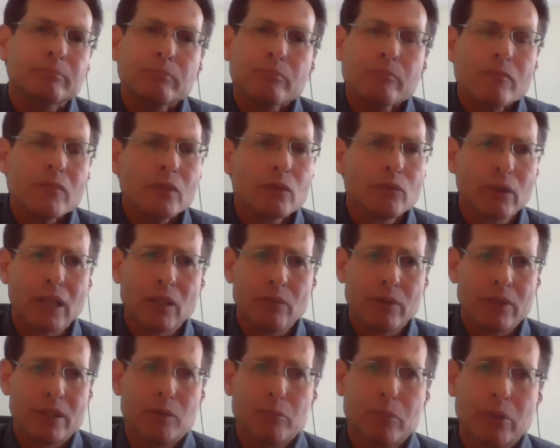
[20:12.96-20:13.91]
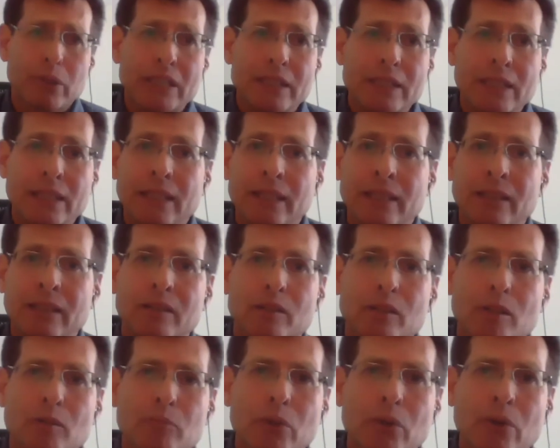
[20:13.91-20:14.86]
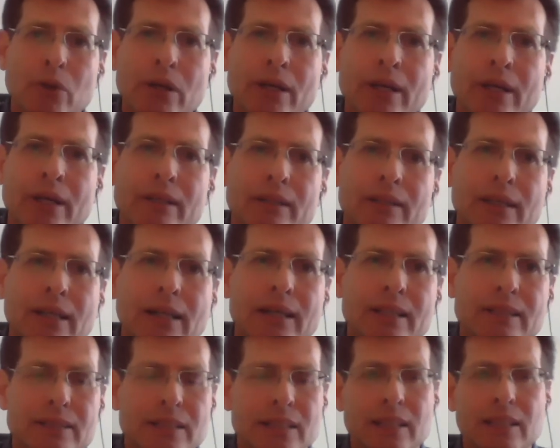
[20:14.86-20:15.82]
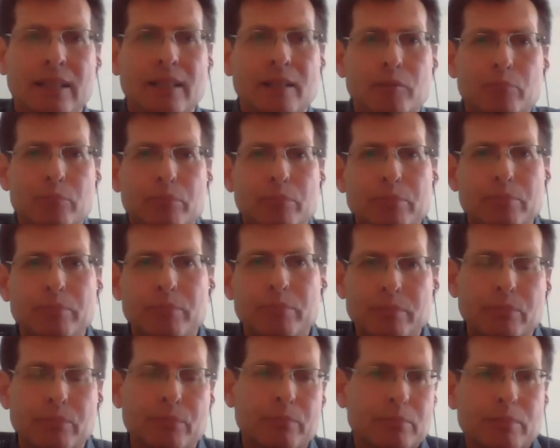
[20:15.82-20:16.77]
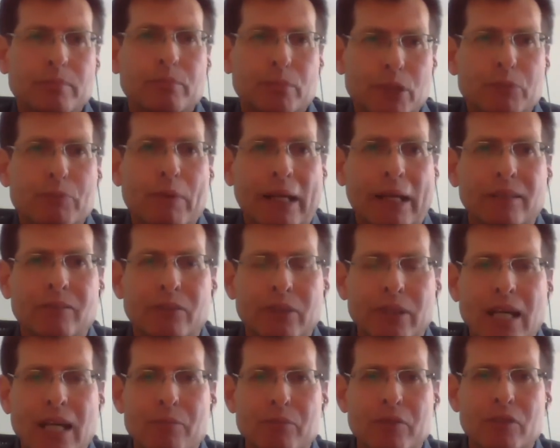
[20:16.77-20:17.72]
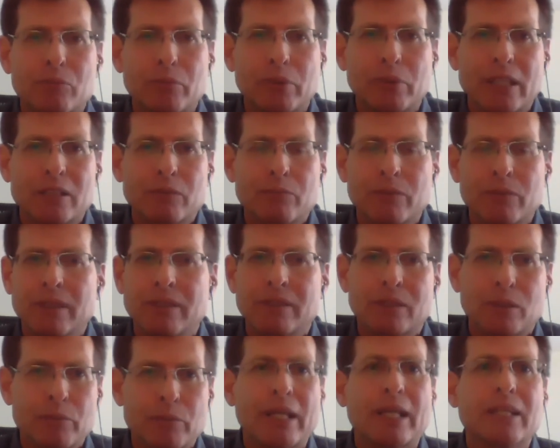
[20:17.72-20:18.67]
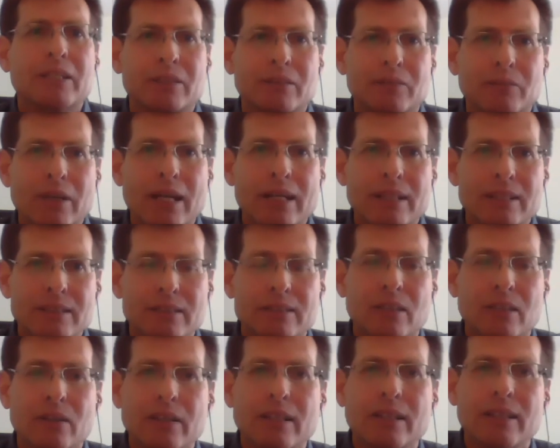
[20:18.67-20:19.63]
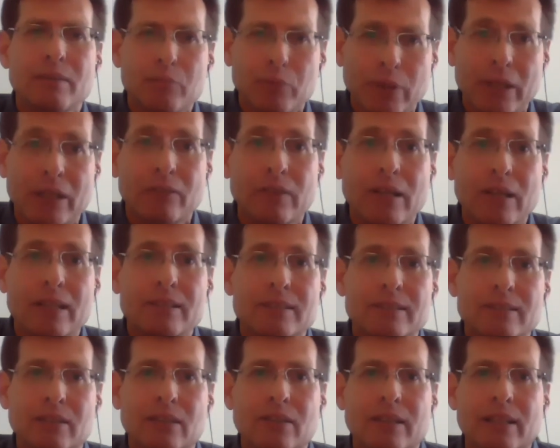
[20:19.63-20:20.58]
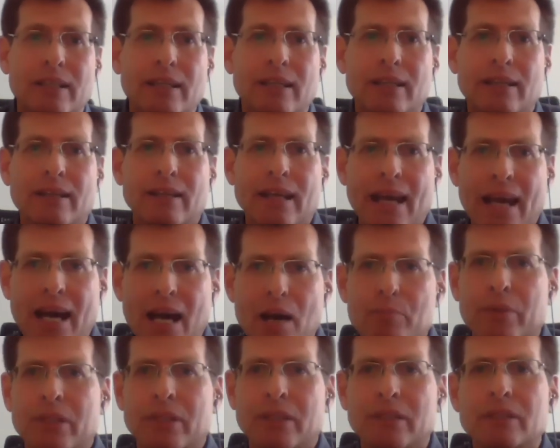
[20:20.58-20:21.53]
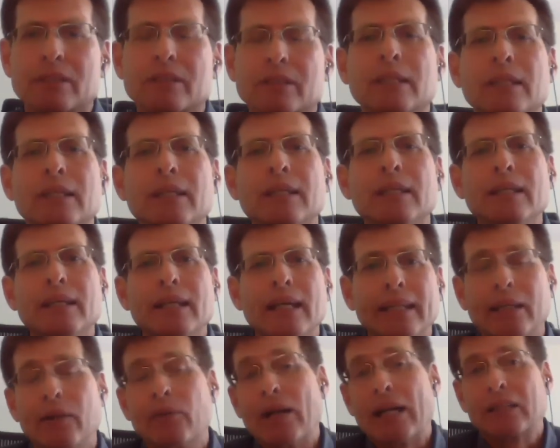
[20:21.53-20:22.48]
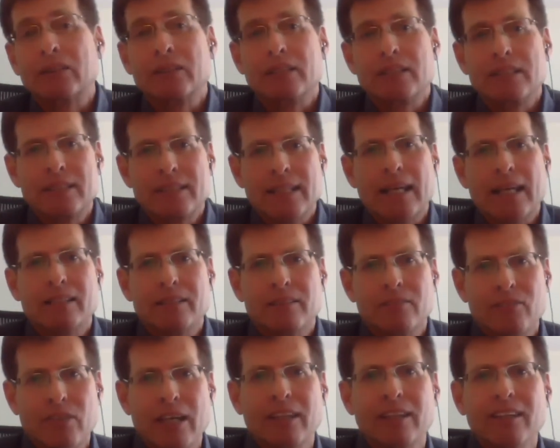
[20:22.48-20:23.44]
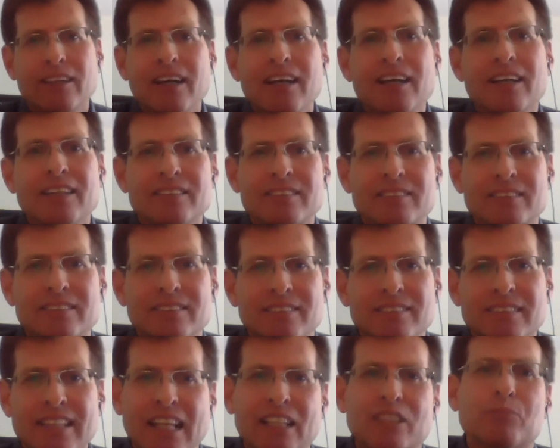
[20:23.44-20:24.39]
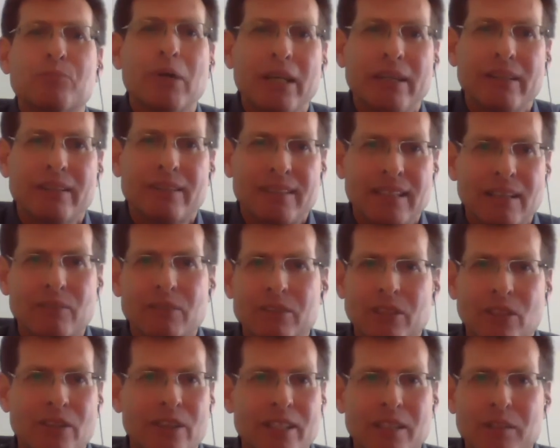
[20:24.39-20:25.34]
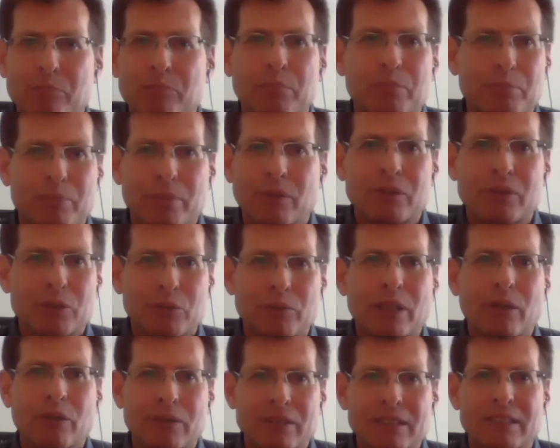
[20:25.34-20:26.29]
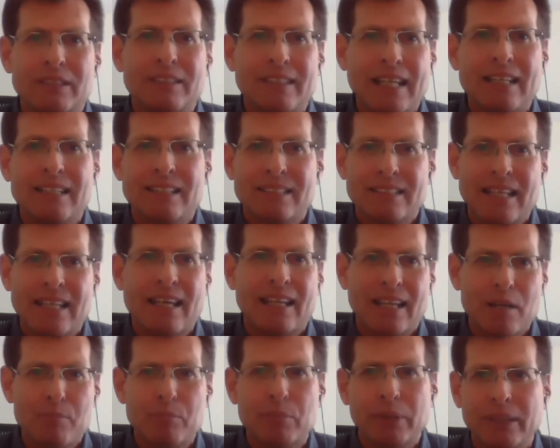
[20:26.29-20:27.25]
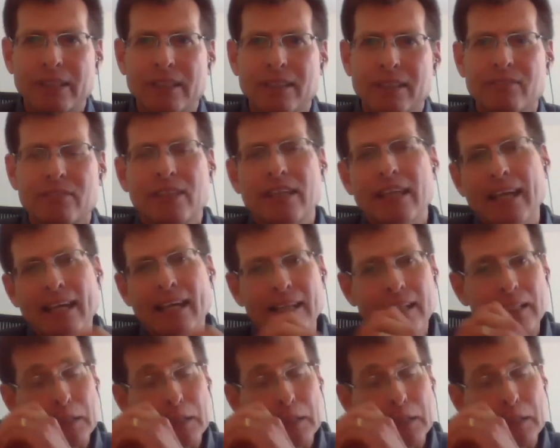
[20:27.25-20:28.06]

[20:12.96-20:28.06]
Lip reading: working with a preteen, a boy. He's in a prospective adoptive placement. Termination of rights is already, parental rights has already happened, and they were actually set to finalize next month. That was already, there was a date set, I believe, and